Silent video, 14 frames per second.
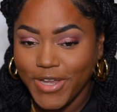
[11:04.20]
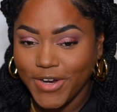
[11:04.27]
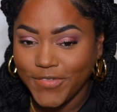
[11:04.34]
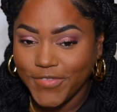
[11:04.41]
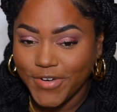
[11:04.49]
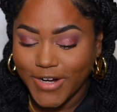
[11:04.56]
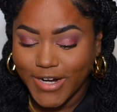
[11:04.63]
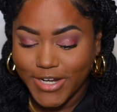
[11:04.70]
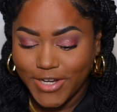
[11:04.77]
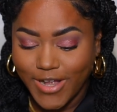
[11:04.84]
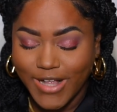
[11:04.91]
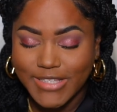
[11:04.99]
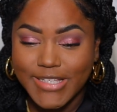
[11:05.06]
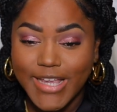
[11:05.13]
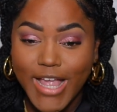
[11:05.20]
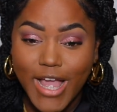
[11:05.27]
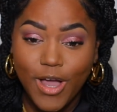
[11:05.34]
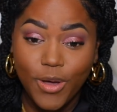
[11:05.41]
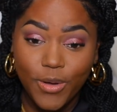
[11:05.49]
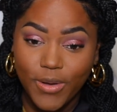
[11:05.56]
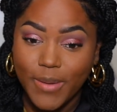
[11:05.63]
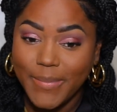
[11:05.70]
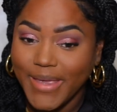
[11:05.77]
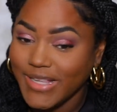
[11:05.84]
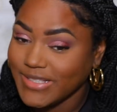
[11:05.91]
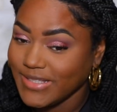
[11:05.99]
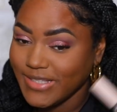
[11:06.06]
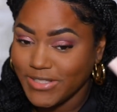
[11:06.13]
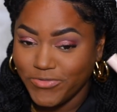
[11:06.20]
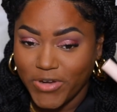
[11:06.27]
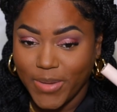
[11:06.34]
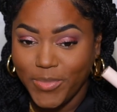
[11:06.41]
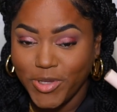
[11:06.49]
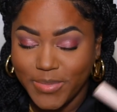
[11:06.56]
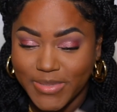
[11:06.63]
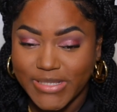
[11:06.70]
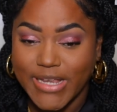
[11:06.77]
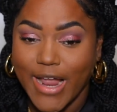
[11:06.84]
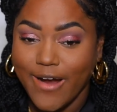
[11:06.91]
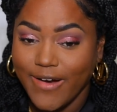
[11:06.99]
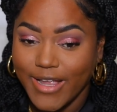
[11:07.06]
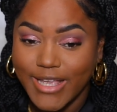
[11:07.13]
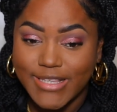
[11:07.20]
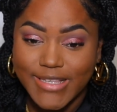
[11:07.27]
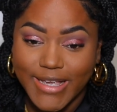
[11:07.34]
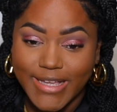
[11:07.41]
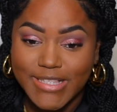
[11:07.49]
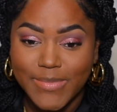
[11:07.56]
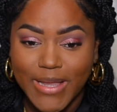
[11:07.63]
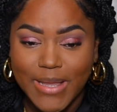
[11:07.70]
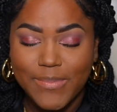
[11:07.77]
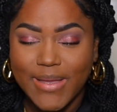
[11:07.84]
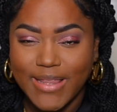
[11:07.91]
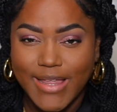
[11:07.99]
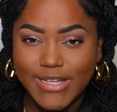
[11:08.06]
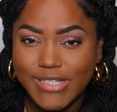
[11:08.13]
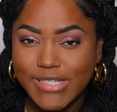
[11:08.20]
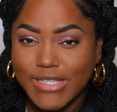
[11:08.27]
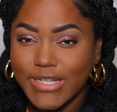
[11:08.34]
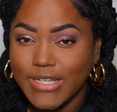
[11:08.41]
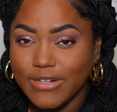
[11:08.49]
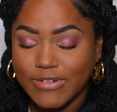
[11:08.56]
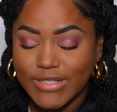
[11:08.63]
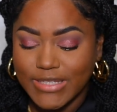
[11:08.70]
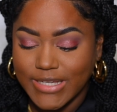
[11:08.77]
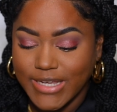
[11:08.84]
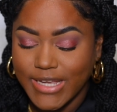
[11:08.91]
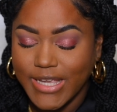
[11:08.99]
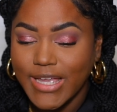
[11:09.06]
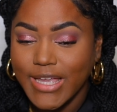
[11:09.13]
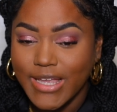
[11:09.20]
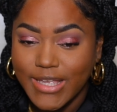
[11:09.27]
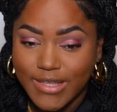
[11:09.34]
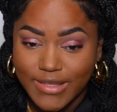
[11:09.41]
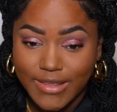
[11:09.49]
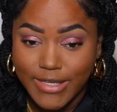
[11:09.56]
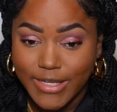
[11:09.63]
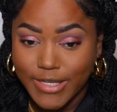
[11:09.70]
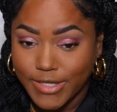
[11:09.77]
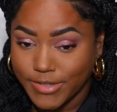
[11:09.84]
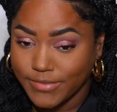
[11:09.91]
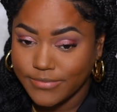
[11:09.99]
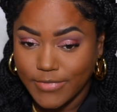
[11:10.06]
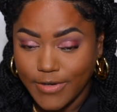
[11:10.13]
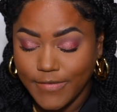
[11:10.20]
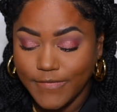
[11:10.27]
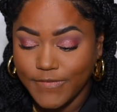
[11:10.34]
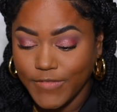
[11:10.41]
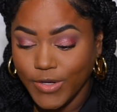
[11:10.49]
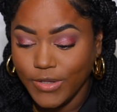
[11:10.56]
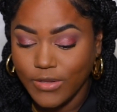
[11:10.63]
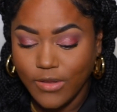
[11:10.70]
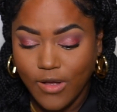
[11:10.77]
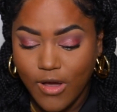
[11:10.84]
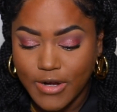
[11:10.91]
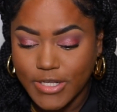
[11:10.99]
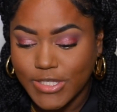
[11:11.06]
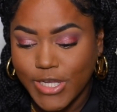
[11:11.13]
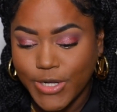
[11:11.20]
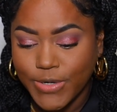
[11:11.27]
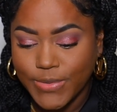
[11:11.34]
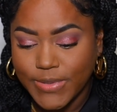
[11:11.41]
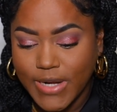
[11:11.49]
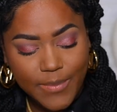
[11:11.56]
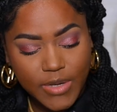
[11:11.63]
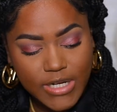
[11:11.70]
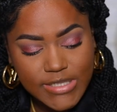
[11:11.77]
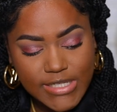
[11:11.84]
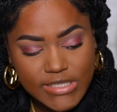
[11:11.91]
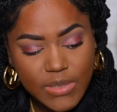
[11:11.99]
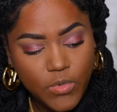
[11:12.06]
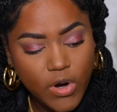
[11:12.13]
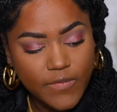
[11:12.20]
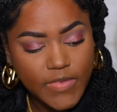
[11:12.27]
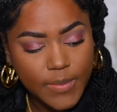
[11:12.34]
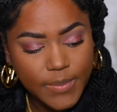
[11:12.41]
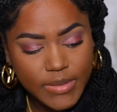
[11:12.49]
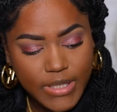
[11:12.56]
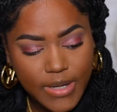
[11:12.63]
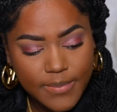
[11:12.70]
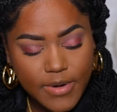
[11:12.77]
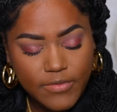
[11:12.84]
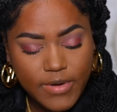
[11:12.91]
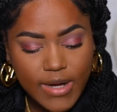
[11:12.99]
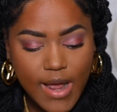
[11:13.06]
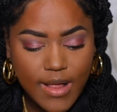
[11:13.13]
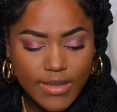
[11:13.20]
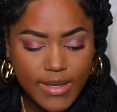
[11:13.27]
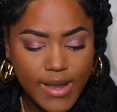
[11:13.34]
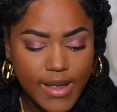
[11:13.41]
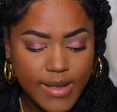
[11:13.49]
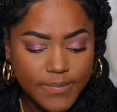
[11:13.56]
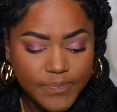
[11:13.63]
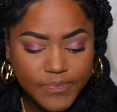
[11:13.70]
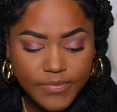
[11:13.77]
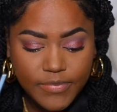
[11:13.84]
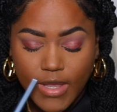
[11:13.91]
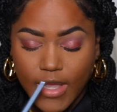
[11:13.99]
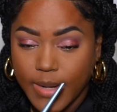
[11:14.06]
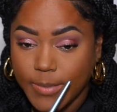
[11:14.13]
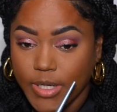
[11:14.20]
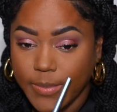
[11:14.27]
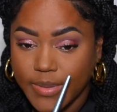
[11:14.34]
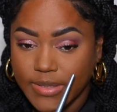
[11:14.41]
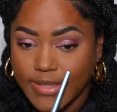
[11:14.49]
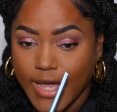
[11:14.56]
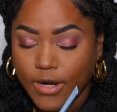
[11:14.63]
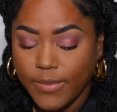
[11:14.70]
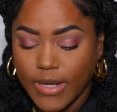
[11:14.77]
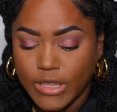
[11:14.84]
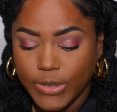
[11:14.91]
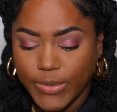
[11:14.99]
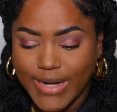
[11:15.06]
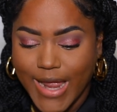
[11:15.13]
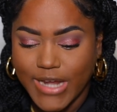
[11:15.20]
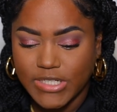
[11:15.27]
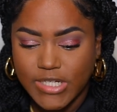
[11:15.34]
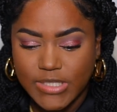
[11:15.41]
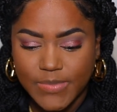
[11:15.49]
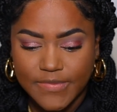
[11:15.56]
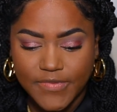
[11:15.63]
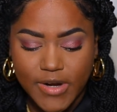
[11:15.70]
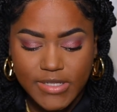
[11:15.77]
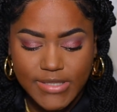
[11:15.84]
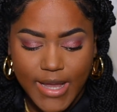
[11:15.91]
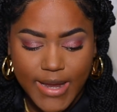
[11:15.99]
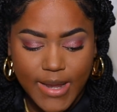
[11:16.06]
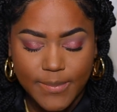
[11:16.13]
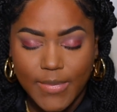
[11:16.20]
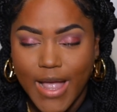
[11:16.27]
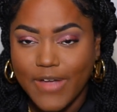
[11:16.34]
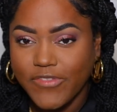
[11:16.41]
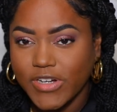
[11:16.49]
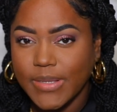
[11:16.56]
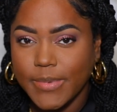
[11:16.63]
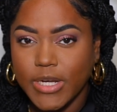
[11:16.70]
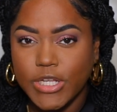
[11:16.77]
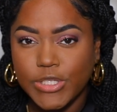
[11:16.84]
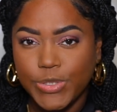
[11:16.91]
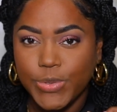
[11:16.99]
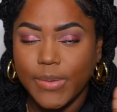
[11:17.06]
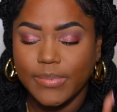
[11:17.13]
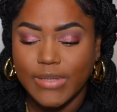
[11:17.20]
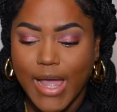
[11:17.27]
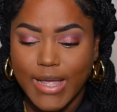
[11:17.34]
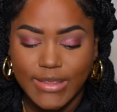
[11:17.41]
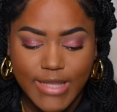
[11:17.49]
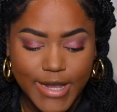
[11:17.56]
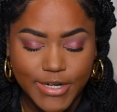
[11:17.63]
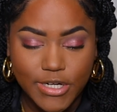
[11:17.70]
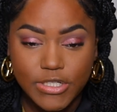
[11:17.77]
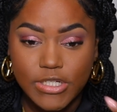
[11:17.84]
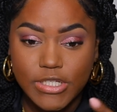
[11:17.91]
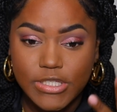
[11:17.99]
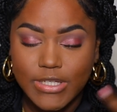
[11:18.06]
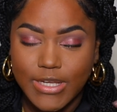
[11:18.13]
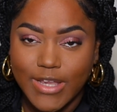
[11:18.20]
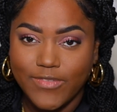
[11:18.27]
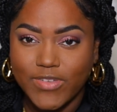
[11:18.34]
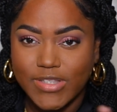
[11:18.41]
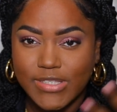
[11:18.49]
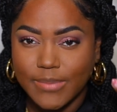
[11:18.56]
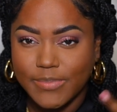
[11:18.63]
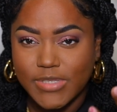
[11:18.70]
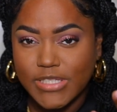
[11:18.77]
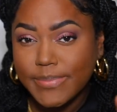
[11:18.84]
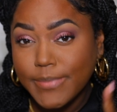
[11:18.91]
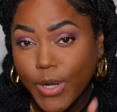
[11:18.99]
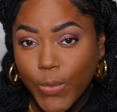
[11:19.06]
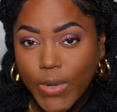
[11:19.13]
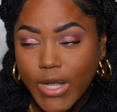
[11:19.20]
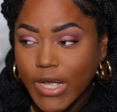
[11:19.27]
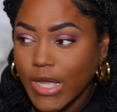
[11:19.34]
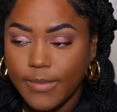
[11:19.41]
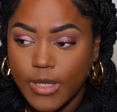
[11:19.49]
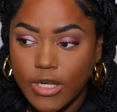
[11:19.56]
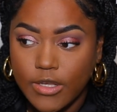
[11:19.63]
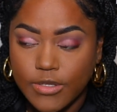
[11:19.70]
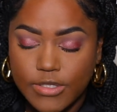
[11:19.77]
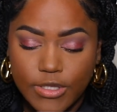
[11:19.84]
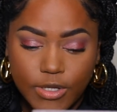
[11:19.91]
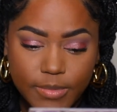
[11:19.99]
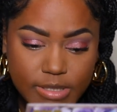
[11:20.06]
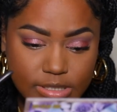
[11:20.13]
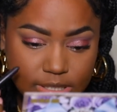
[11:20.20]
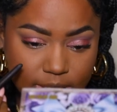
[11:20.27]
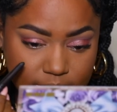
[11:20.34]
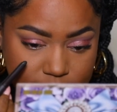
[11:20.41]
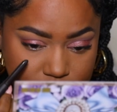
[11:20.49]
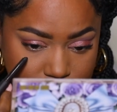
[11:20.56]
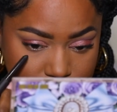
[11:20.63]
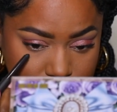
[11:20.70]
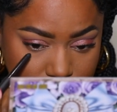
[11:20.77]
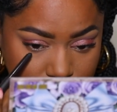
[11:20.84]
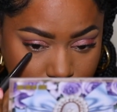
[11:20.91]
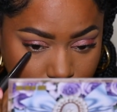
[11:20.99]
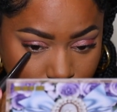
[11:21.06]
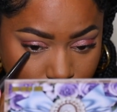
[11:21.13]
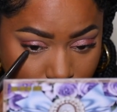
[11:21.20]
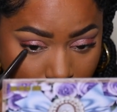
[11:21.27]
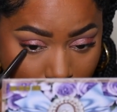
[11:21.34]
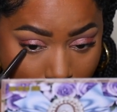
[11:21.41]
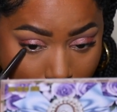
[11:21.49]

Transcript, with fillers: here for it. Y'all see how amazing this Rare Beauty mascara is? Like, it's making my lashes look really like full on its own. I'm gonna take some more of the Plum Regalia. I'm gonna put that on my lower lashes, but first I'm gonna do a black liner just to give it some smoke. I'm gonna use Laura Mercier's Tuxedo.